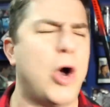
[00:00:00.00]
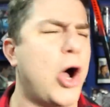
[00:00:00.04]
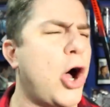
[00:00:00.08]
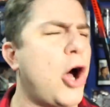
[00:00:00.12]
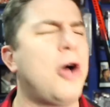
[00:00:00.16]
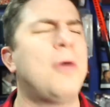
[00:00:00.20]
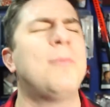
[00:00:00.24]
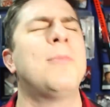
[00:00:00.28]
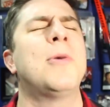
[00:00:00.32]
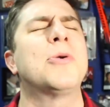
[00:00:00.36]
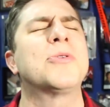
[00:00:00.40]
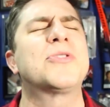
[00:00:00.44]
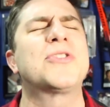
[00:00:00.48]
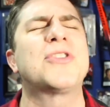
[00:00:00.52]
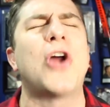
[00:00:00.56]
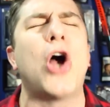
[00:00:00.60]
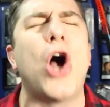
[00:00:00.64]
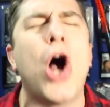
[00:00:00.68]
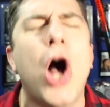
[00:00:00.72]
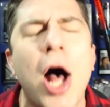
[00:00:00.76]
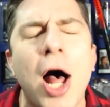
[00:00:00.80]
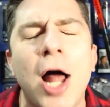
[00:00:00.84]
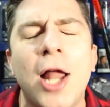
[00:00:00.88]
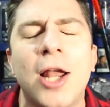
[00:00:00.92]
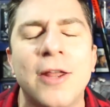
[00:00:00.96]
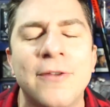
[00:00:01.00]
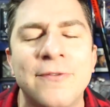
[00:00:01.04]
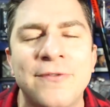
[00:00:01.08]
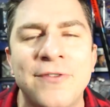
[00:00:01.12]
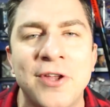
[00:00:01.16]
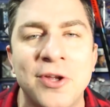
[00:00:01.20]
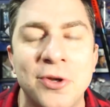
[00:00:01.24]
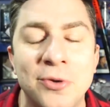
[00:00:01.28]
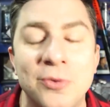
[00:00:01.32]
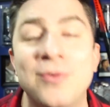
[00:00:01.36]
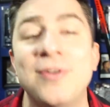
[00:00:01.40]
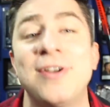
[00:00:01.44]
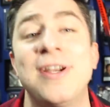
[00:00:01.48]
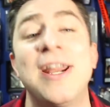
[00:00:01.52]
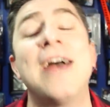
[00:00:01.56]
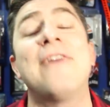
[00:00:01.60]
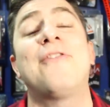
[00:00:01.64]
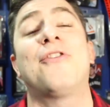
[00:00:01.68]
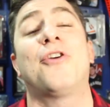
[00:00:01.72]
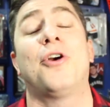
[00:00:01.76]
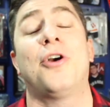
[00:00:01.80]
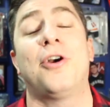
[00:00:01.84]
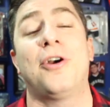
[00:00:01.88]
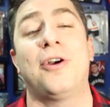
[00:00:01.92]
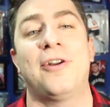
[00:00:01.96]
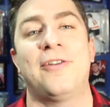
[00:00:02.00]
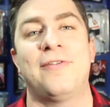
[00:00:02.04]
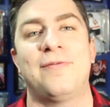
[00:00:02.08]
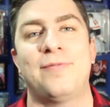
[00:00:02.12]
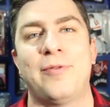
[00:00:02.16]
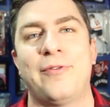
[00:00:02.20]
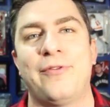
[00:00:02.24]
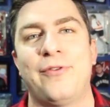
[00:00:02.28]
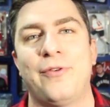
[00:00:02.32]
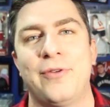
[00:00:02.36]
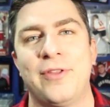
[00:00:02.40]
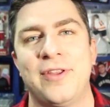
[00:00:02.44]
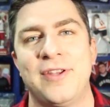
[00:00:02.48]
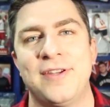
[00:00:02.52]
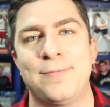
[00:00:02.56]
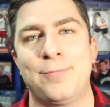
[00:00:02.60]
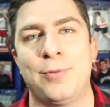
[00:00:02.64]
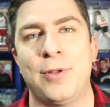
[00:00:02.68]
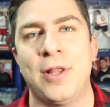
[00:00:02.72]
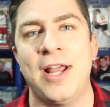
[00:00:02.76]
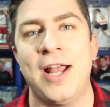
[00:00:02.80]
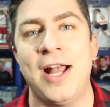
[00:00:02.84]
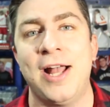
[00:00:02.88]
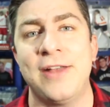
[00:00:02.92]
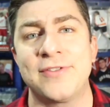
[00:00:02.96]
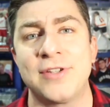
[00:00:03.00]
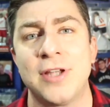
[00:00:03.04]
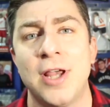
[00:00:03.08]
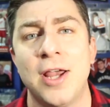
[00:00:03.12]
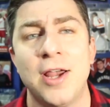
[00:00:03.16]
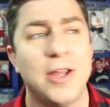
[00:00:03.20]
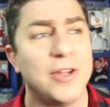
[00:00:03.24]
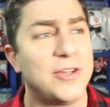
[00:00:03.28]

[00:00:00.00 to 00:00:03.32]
almost all of you, never heard of before these playoffs,